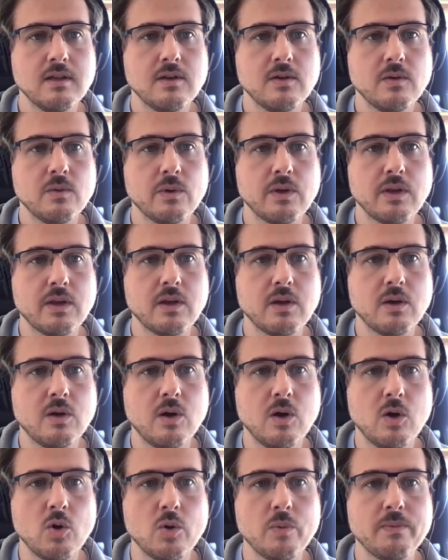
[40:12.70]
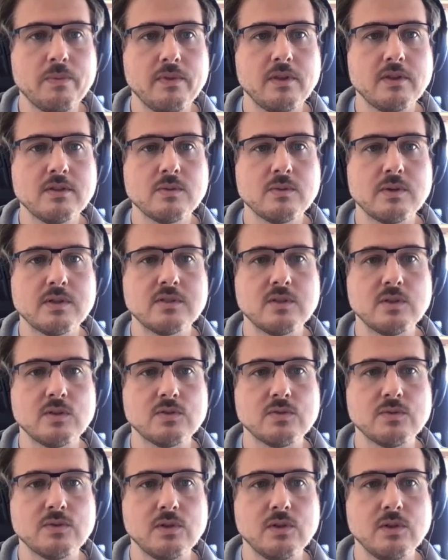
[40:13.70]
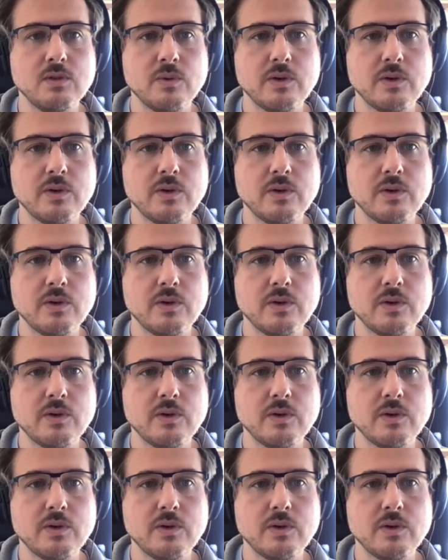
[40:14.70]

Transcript: we hope this was useful.